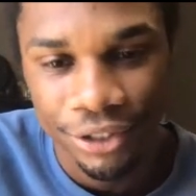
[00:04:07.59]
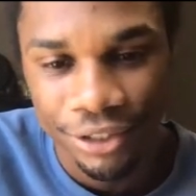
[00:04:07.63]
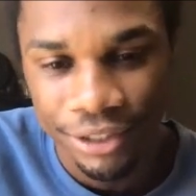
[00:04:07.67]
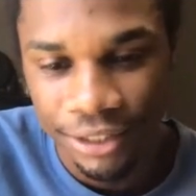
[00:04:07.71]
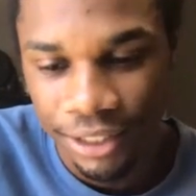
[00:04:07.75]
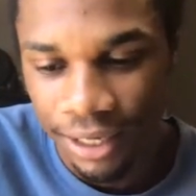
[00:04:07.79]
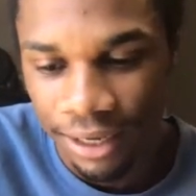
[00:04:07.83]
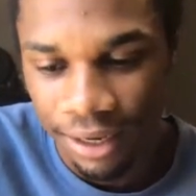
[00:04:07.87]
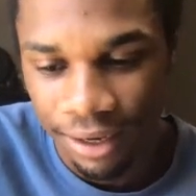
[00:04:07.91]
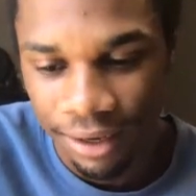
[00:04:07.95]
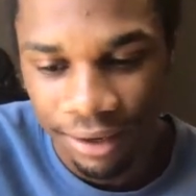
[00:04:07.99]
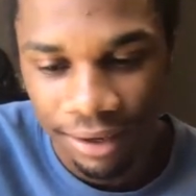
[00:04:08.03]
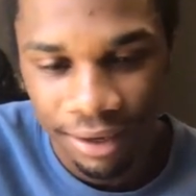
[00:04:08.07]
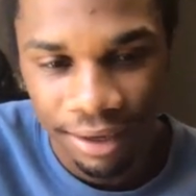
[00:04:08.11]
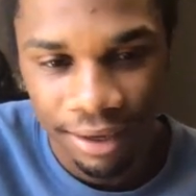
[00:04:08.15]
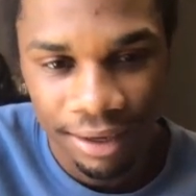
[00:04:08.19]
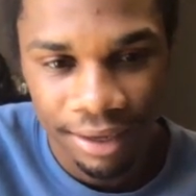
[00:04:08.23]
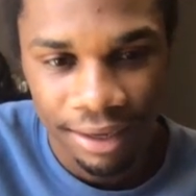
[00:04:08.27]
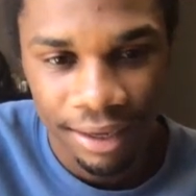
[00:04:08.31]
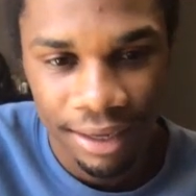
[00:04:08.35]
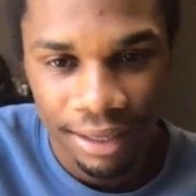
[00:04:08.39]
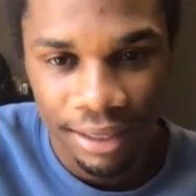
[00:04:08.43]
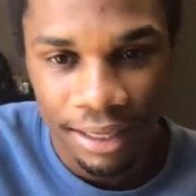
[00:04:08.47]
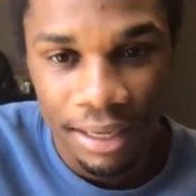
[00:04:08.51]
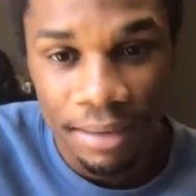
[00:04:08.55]
So
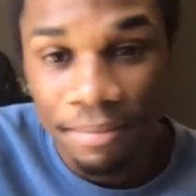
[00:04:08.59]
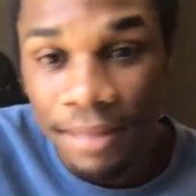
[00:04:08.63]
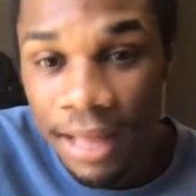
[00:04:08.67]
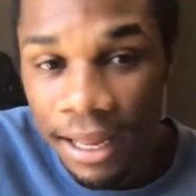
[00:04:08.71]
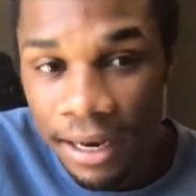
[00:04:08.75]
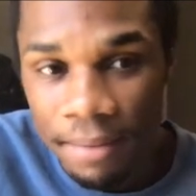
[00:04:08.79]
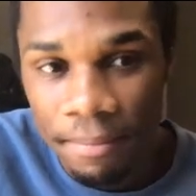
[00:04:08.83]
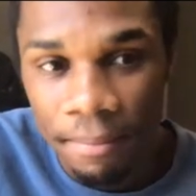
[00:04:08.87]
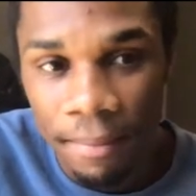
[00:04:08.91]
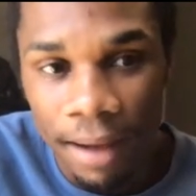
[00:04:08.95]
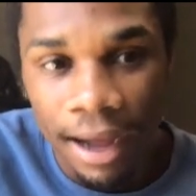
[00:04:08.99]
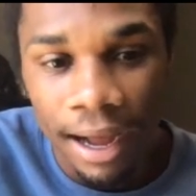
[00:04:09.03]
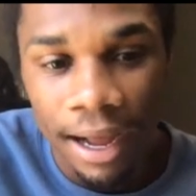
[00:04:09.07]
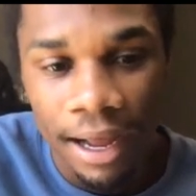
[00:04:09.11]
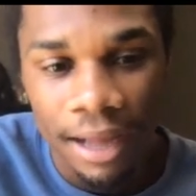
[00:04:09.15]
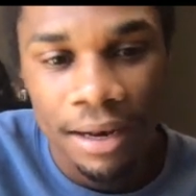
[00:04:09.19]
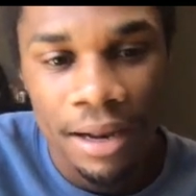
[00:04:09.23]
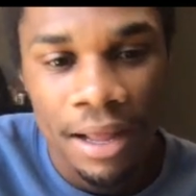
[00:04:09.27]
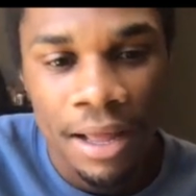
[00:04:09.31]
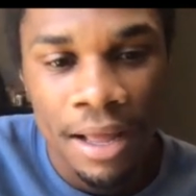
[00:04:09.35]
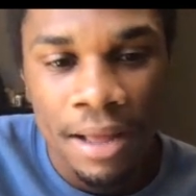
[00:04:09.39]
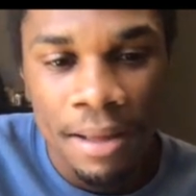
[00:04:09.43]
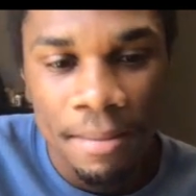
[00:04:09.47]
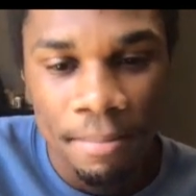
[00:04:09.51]
keep that in mind.